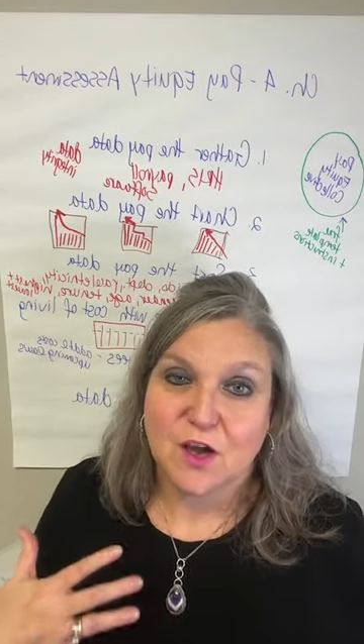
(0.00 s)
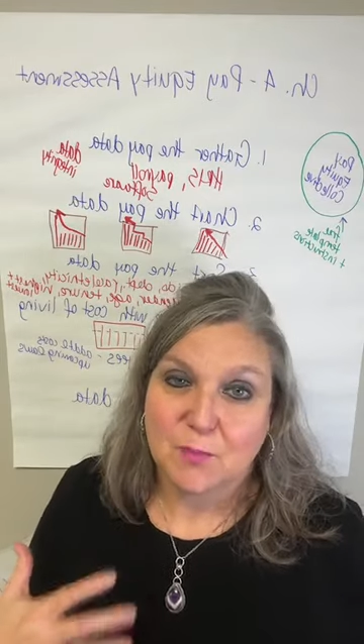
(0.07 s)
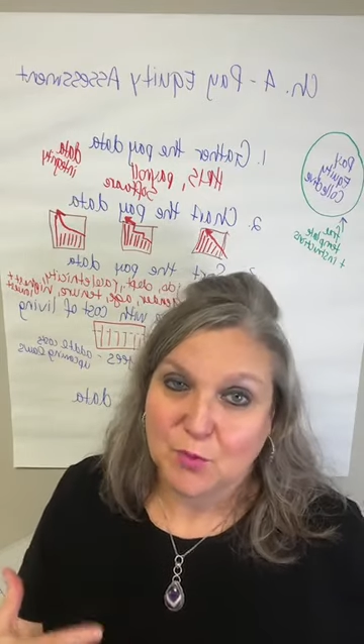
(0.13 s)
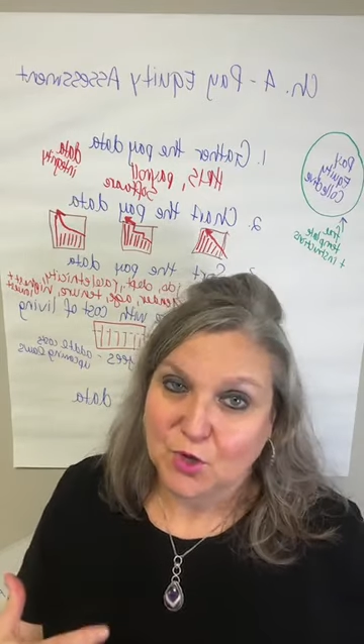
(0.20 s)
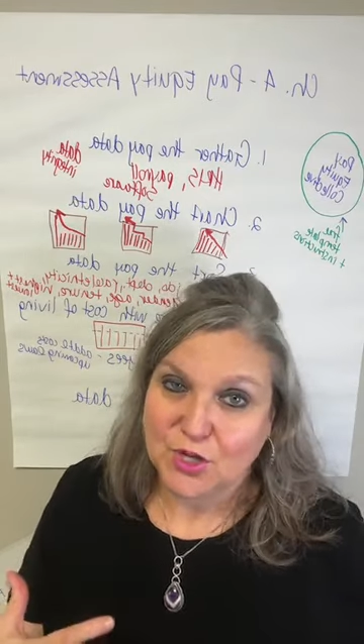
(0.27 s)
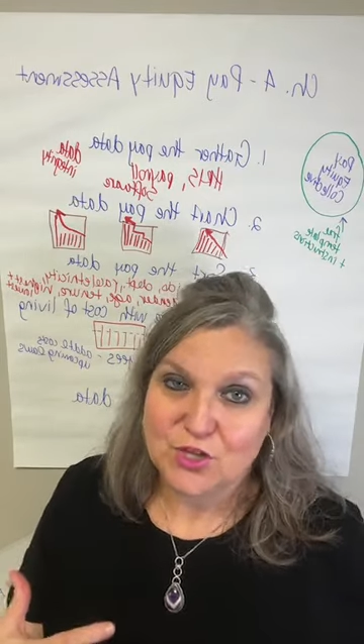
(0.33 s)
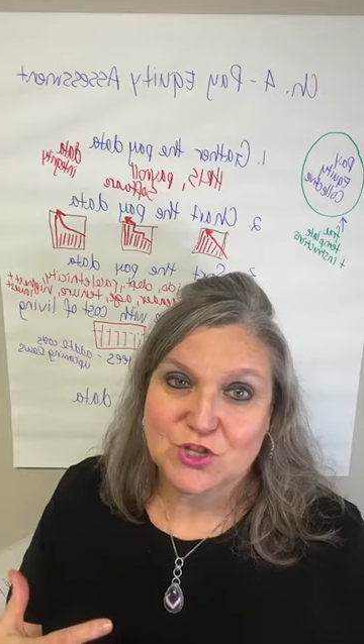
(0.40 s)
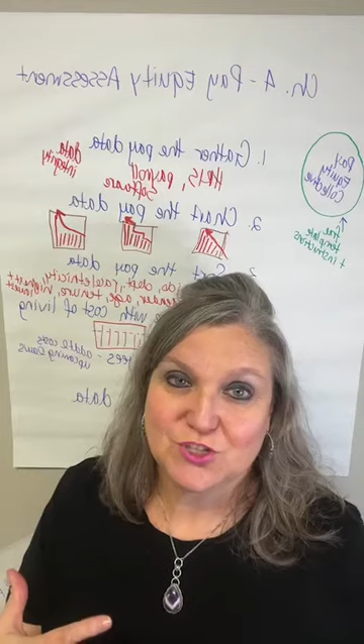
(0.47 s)

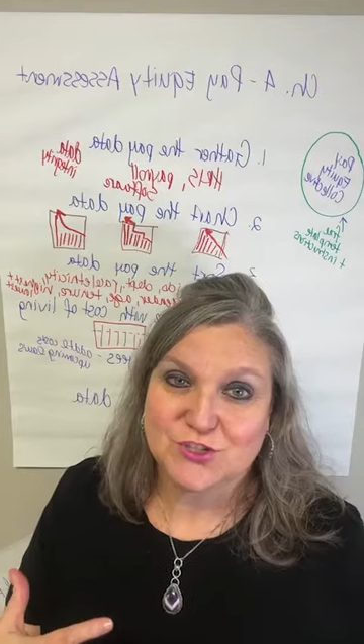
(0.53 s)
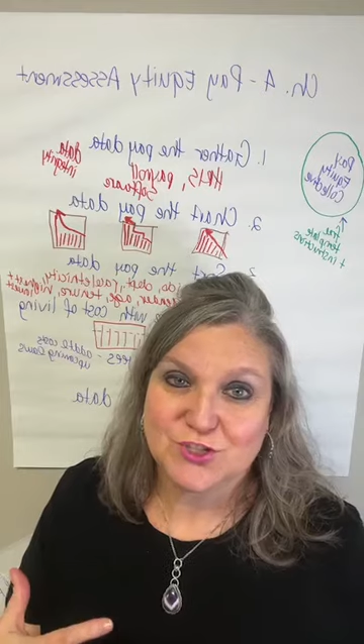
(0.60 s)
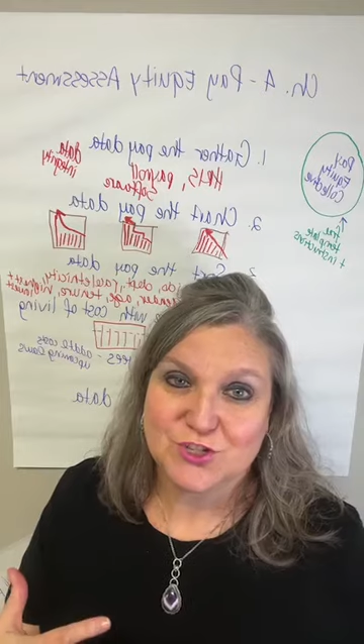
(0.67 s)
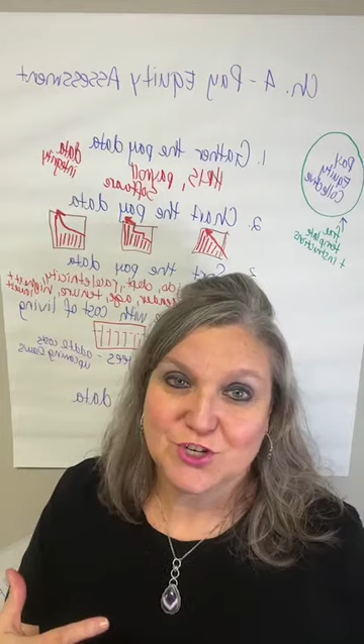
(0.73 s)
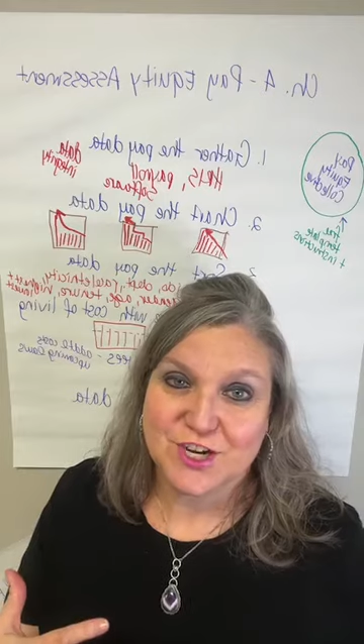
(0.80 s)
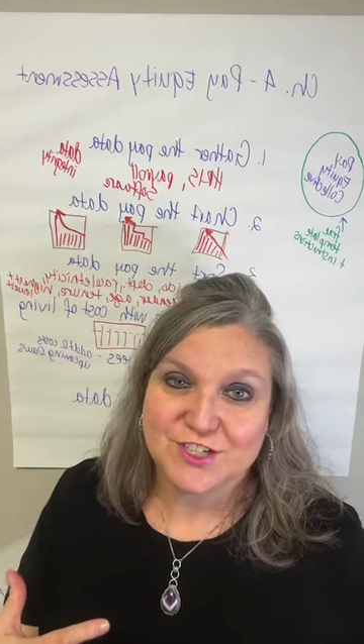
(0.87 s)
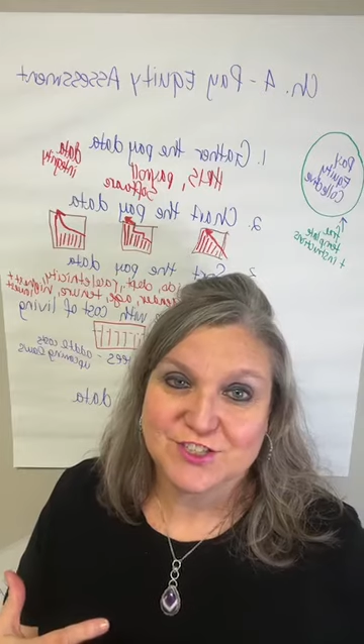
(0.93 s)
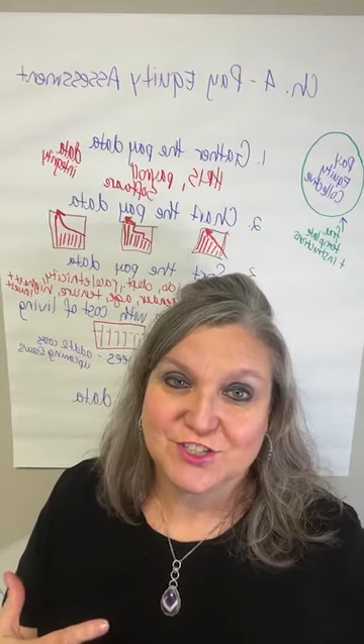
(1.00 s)
operations
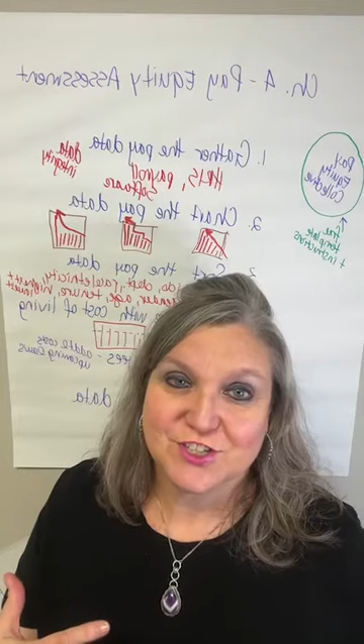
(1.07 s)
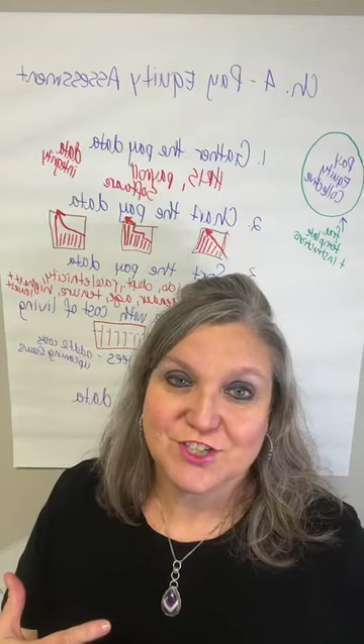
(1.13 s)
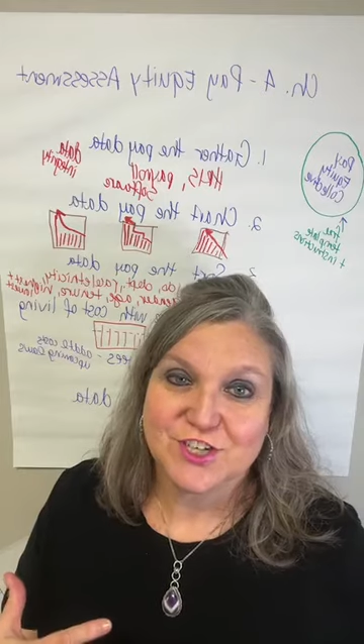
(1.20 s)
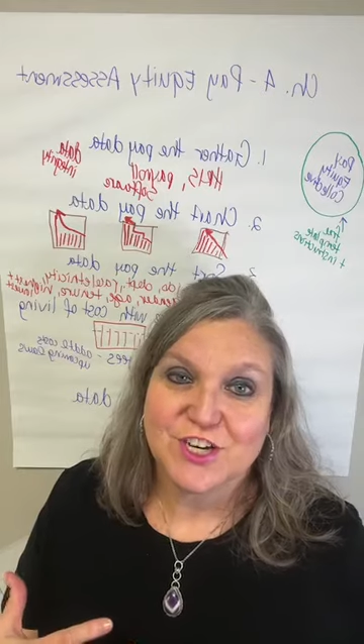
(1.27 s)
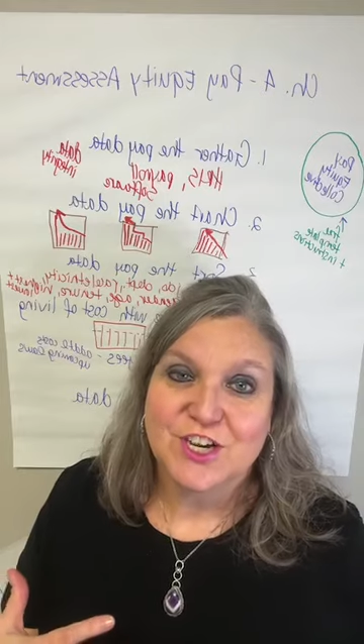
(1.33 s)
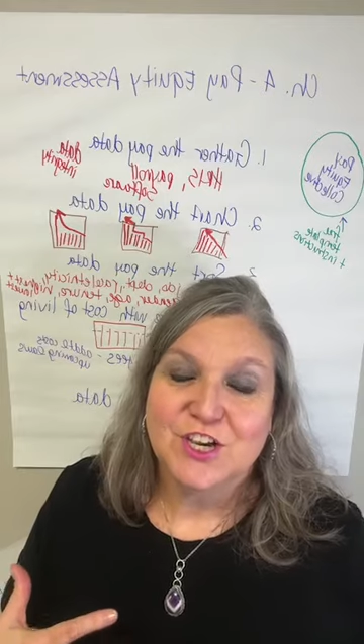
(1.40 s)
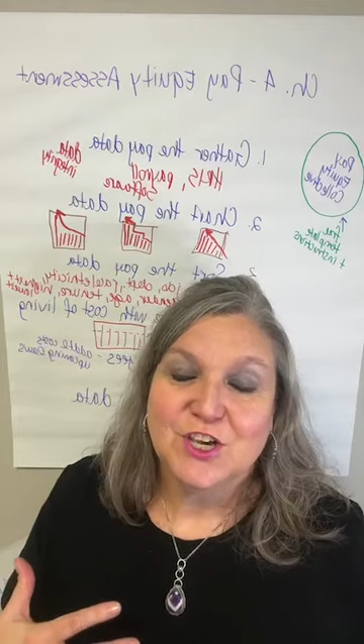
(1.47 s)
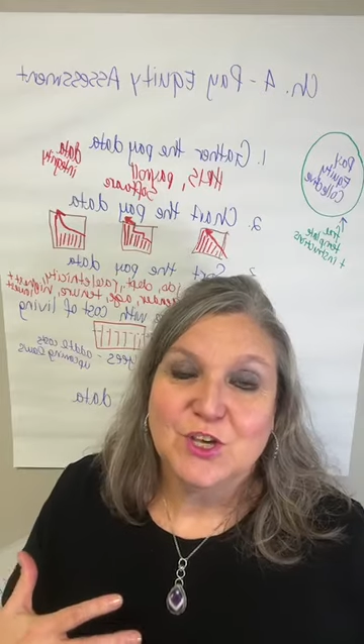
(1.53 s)
director